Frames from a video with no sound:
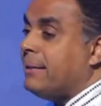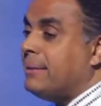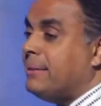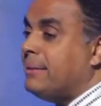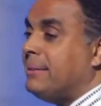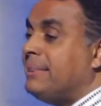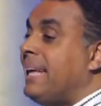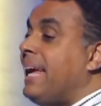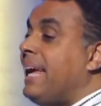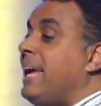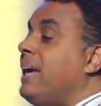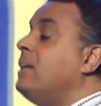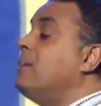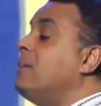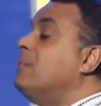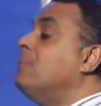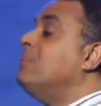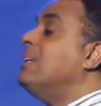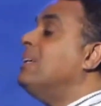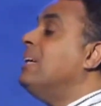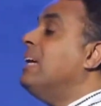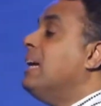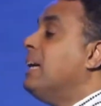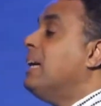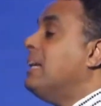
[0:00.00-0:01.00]
They,
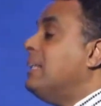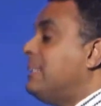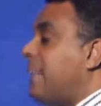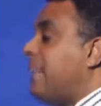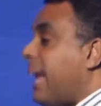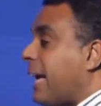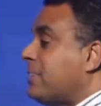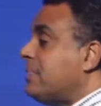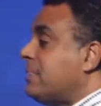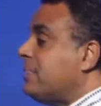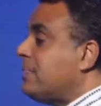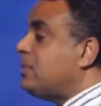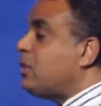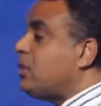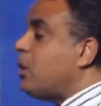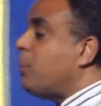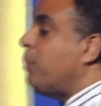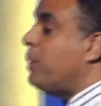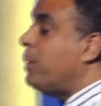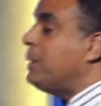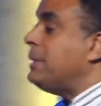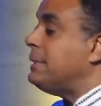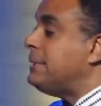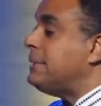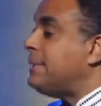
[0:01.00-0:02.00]
like
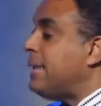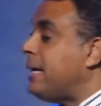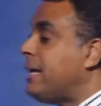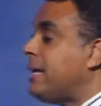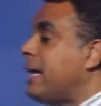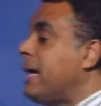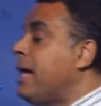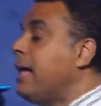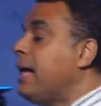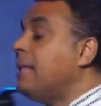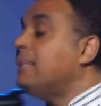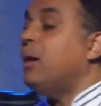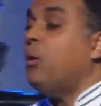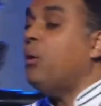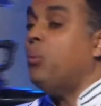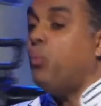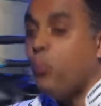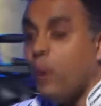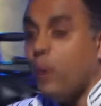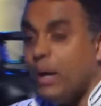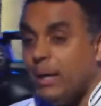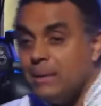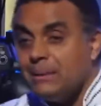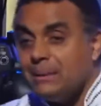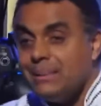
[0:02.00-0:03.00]
somebody said, the
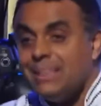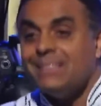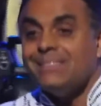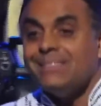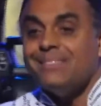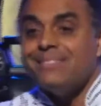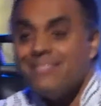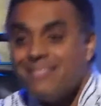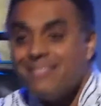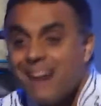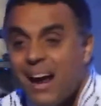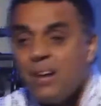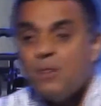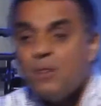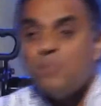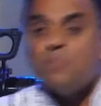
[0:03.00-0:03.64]
world is run